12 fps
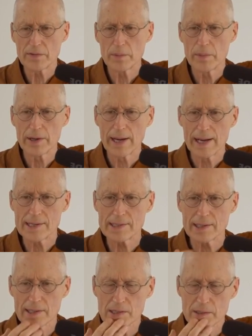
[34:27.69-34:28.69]
for
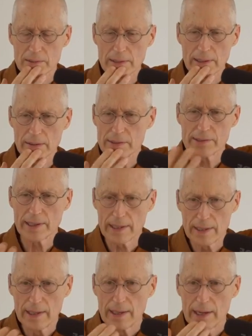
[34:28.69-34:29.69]
monastics, uh, say,